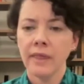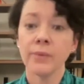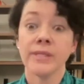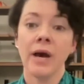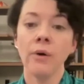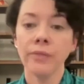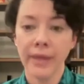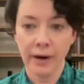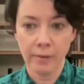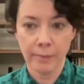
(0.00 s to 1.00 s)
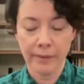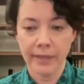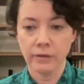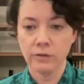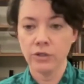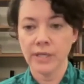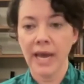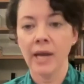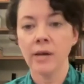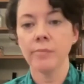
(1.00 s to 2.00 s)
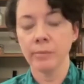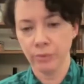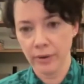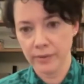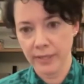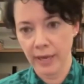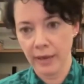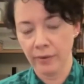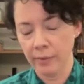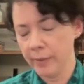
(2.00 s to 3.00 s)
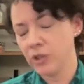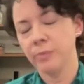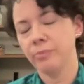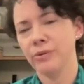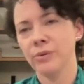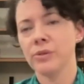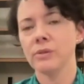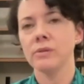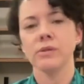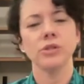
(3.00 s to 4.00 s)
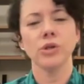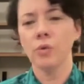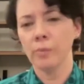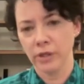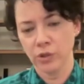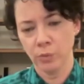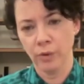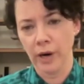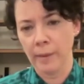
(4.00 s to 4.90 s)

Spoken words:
was out there, but that just hadn't been brought together, because she produced so much work.